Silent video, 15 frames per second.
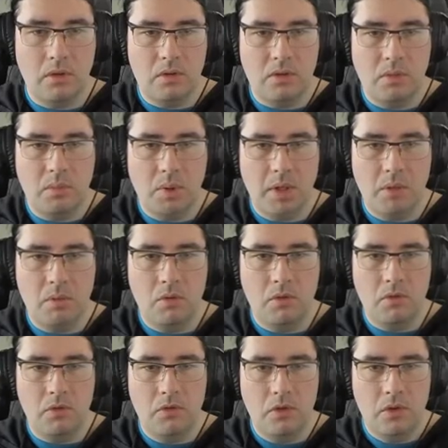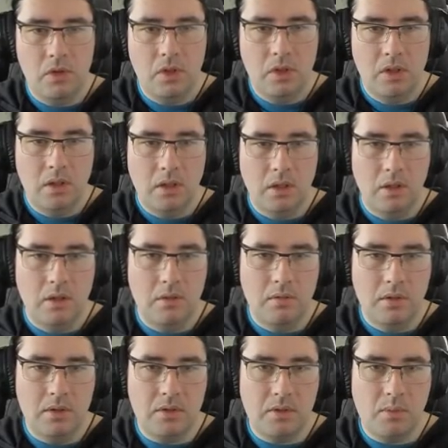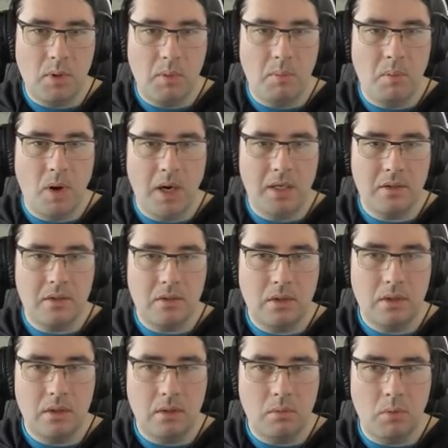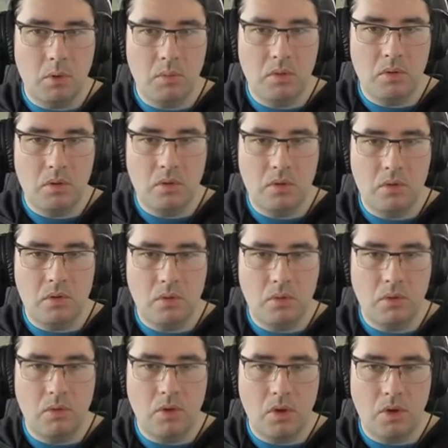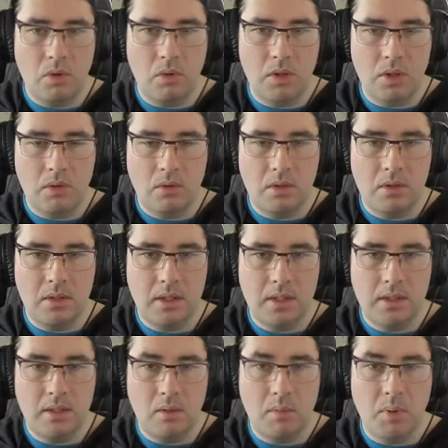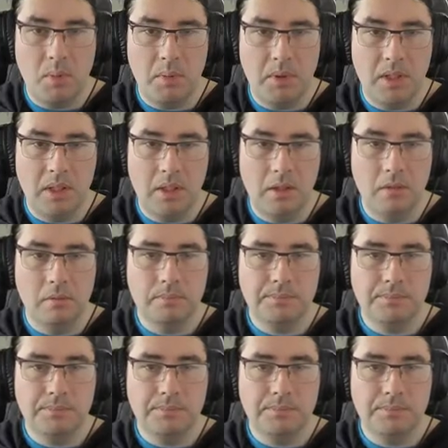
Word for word: of the Beowulf. Uh, this is my Maya scene at the moment, so we've got quite a lot of detail popping here.